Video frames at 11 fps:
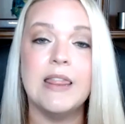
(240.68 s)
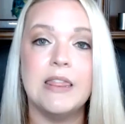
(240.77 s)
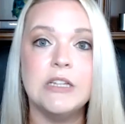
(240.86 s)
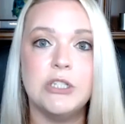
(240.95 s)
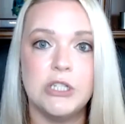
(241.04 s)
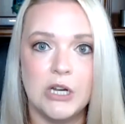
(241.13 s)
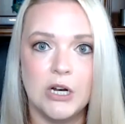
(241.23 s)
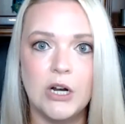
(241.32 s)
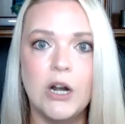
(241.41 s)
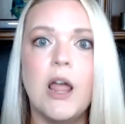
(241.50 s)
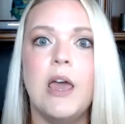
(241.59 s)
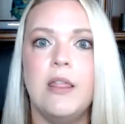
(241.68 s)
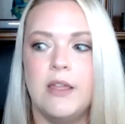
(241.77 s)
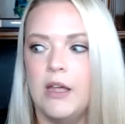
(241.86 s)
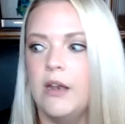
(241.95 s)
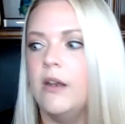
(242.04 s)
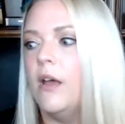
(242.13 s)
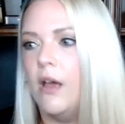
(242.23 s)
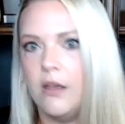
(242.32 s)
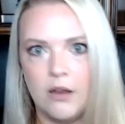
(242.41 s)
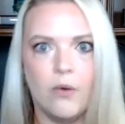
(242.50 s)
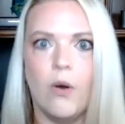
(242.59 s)
this year, and then
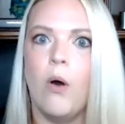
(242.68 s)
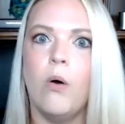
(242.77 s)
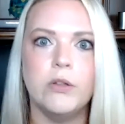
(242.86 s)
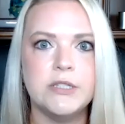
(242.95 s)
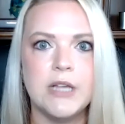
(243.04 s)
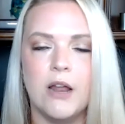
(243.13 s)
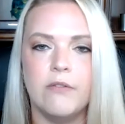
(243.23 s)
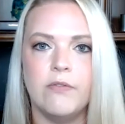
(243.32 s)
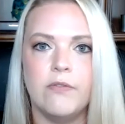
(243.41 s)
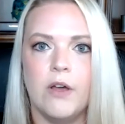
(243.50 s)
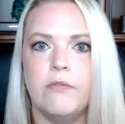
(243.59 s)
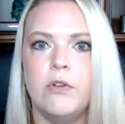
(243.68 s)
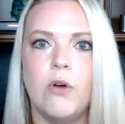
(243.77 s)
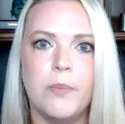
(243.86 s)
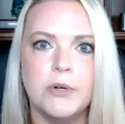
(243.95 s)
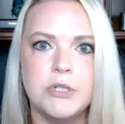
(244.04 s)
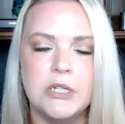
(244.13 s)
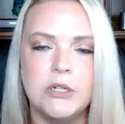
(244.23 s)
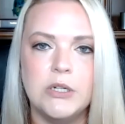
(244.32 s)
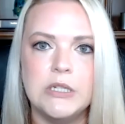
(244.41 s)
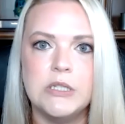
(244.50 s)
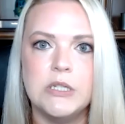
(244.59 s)
a whole set of new
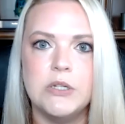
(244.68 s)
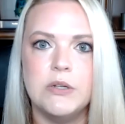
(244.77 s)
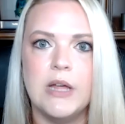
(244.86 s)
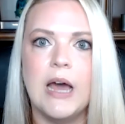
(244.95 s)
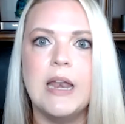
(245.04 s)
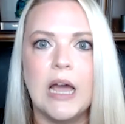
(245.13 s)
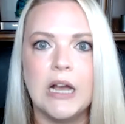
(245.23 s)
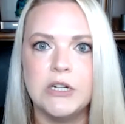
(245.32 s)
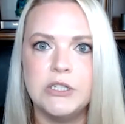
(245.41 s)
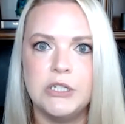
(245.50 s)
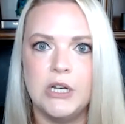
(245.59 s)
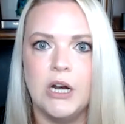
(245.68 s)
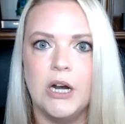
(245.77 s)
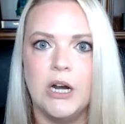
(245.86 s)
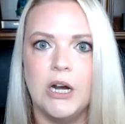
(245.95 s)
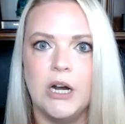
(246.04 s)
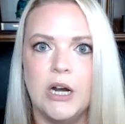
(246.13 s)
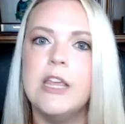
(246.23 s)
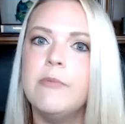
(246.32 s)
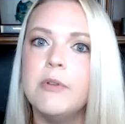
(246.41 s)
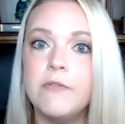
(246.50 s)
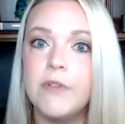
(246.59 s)
opportunities to do that next year. And they've
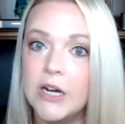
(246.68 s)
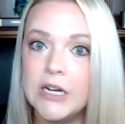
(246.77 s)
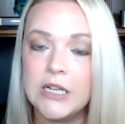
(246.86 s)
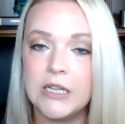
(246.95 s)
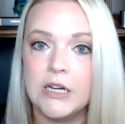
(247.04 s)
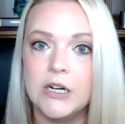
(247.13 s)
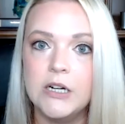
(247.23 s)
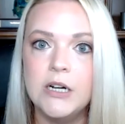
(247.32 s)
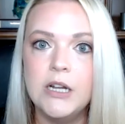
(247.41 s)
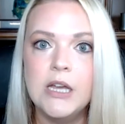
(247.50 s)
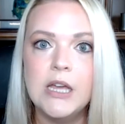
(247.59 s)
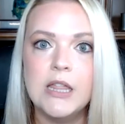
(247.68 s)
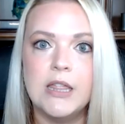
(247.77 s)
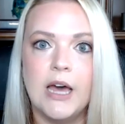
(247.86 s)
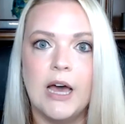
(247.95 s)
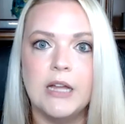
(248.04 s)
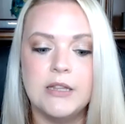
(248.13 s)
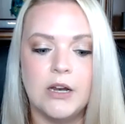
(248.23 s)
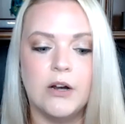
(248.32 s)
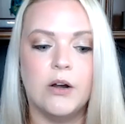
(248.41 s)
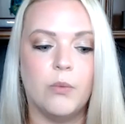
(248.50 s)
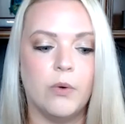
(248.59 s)
been very clear that
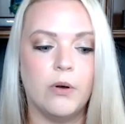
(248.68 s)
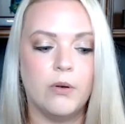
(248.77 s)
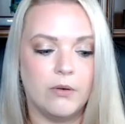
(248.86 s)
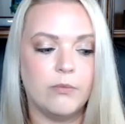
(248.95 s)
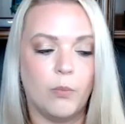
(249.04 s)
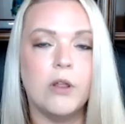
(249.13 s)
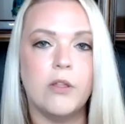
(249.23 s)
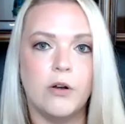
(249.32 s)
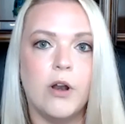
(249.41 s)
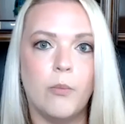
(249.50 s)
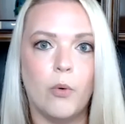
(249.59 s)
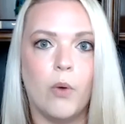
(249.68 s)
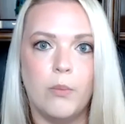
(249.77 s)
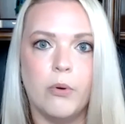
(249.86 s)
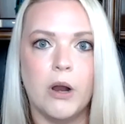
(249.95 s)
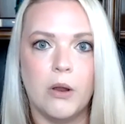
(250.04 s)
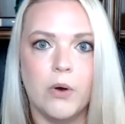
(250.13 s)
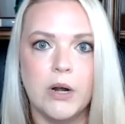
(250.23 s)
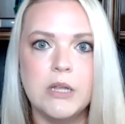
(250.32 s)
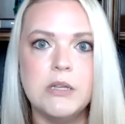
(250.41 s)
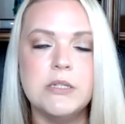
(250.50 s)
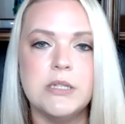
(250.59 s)
one of their number one
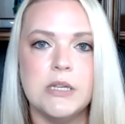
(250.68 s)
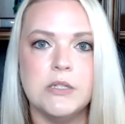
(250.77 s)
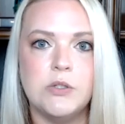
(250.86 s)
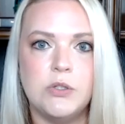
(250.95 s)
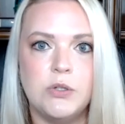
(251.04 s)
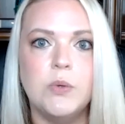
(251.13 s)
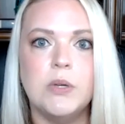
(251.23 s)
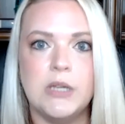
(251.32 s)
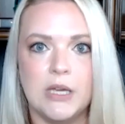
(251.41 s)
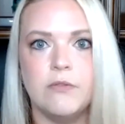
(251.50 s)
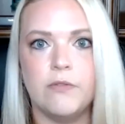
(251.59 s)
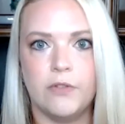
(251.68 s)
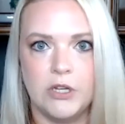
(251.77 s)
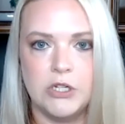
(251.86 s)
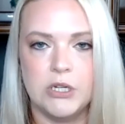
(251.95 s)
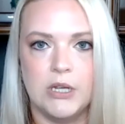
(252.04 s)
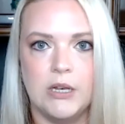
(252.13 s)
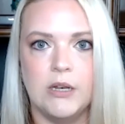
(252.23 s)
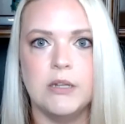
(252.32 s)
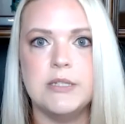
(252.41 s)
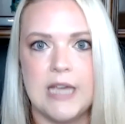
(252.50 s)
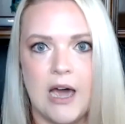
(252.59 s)
priorities is to get inflation
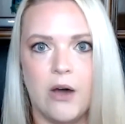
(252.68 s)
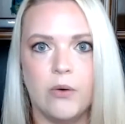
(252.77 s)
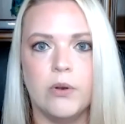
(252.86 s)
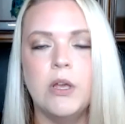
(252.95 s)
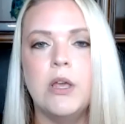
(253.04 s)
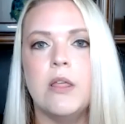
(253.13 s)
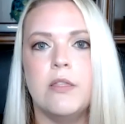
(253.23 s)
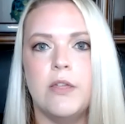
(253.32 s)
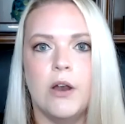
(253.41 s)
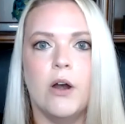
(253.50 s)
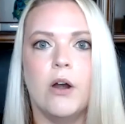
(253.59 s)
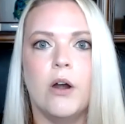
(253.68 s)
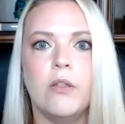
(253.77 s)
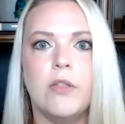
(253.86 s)
down. Their